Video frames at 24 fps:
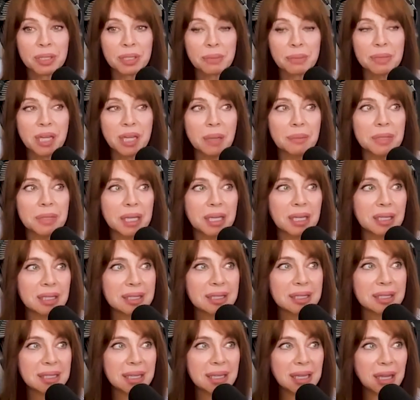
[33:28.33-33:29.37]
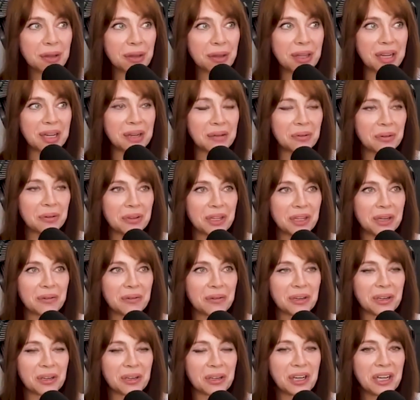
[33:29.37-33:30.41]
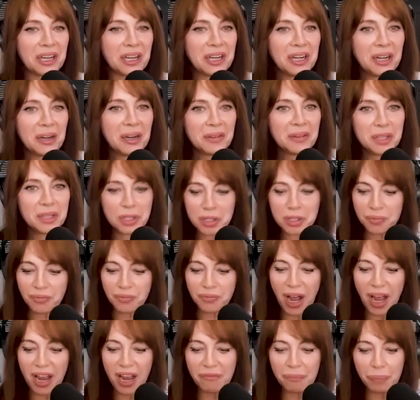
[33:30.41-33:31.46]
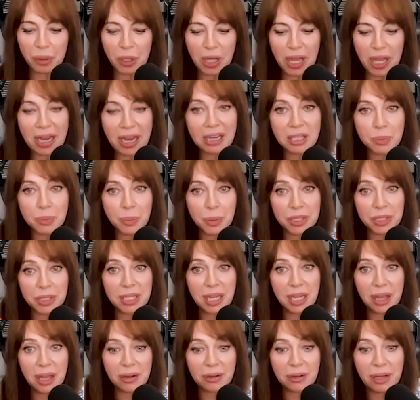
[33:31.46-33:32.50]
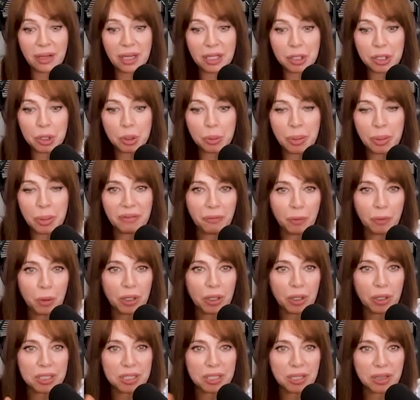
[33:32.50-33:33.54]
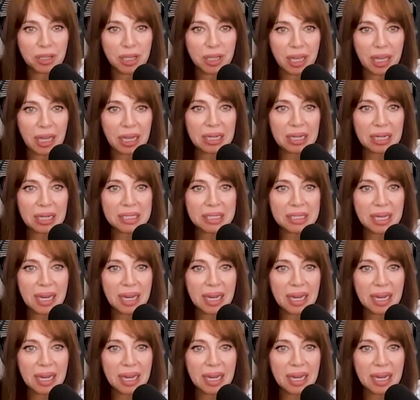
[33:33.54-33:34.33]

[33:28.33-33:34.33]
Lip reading: Sometimes I could see how they were just 5 planks put together, like 2x4s on the end,